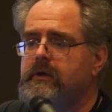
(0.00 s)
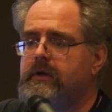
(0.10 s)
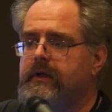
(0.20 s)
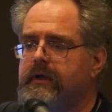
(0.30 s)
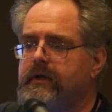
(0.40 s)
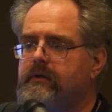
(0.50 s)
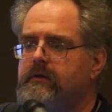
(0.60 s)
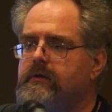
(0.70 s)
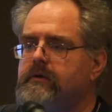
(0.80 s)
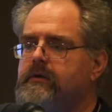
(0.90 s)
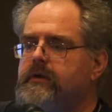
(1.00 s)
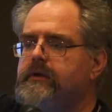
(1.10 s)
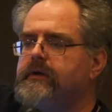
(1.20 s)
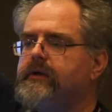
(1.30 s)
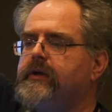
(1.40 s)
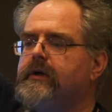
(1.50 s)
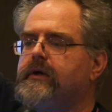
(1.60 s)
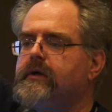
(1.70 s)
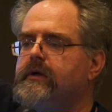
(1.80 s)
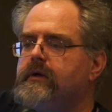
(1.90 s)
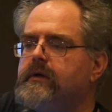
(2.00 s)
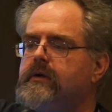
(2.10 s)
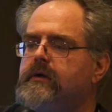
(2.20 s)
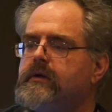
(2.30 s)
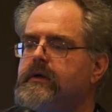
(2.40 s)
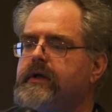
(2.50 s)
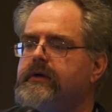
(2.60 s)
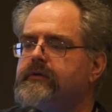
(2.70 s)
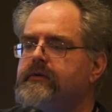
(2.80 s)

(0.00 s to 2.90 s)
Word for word: Anything down there? Yes.